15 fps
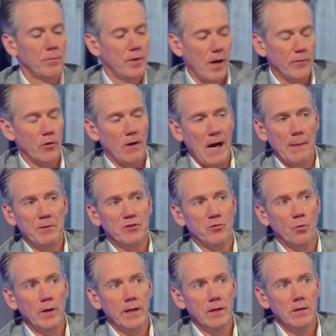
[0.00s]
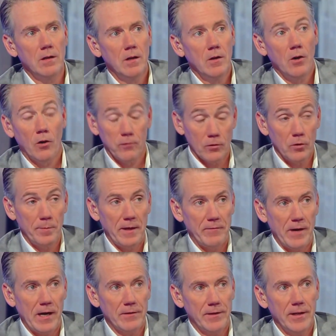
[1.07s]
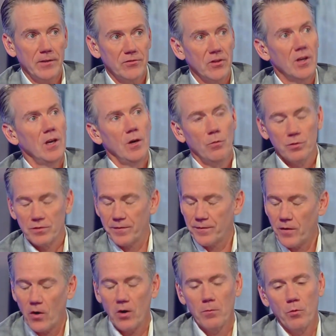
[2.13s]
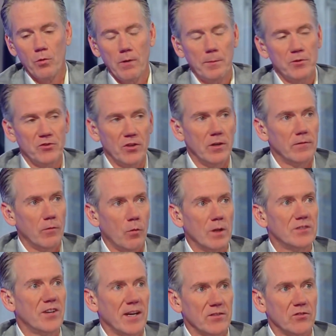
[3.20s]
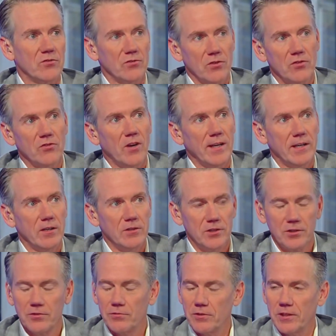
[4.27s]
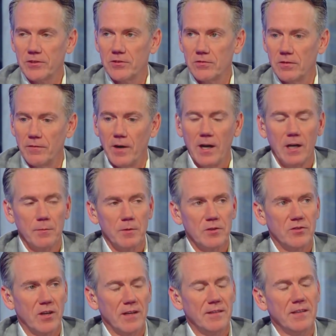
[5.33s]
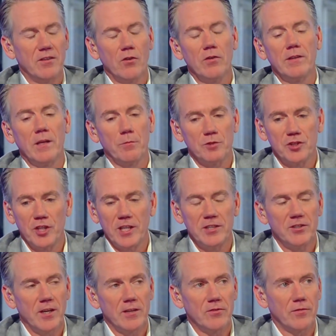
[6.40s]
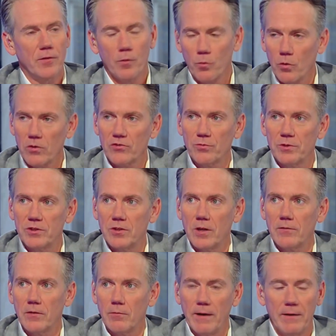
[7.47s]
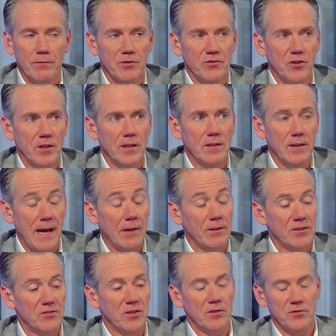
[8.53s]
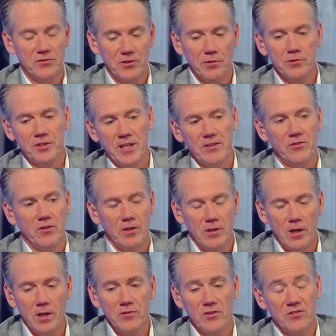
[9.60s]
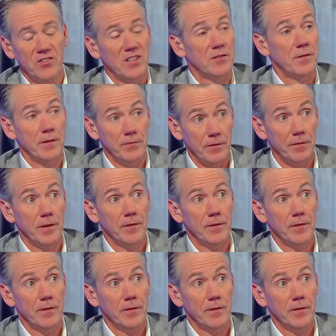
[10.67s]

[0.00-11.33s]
Governor Abbott's win over Lupe Valdez was far more representative of what Texas looks like in a traditional environment. And I think the only thing that would change that is if O'Rourke switched over and ran for Senate. Now they said there's zero chance that he does. I'd say it's 50-50.